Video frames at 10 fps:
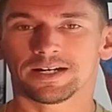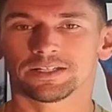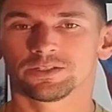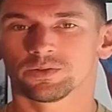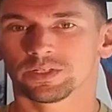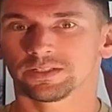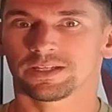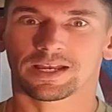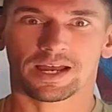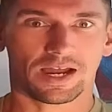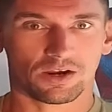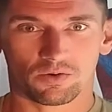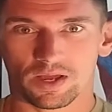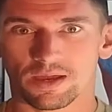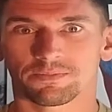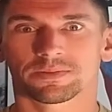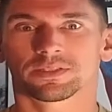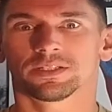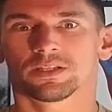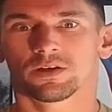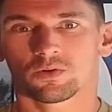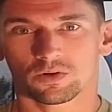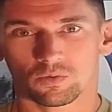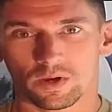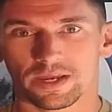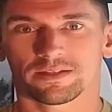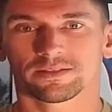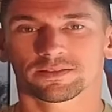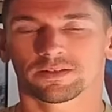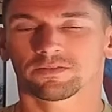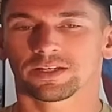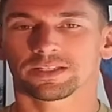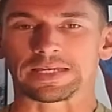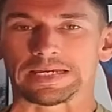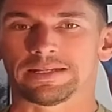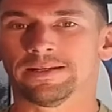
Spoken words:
doing like higher reps and lower weight and stuff like that.